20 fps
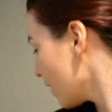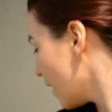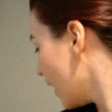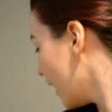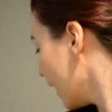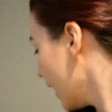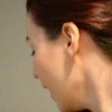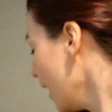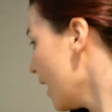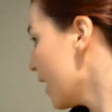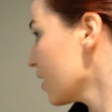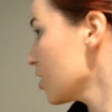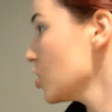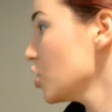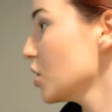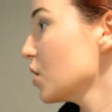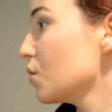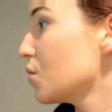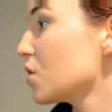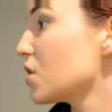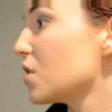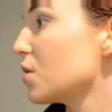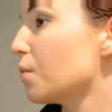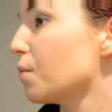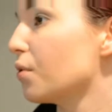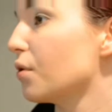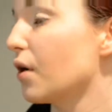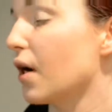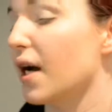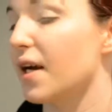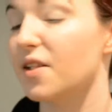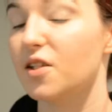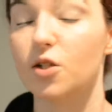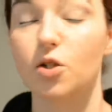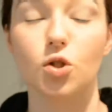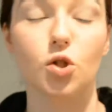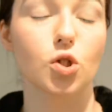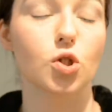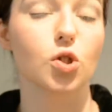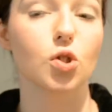I actually was surprised.
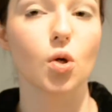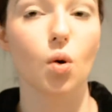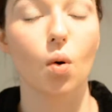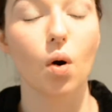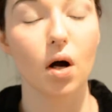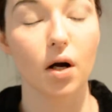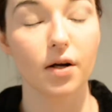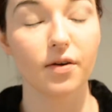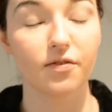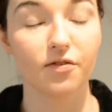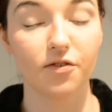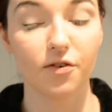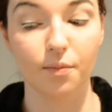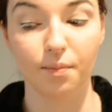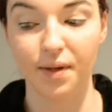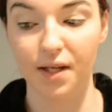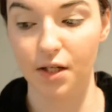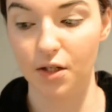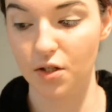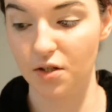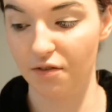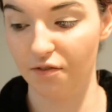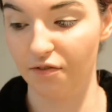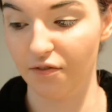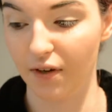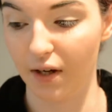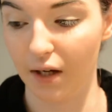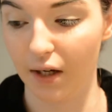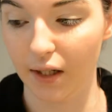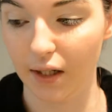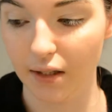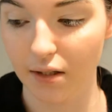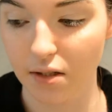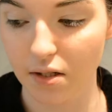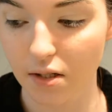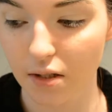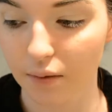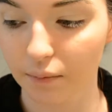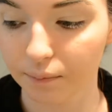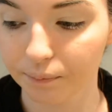It's so hard for me to find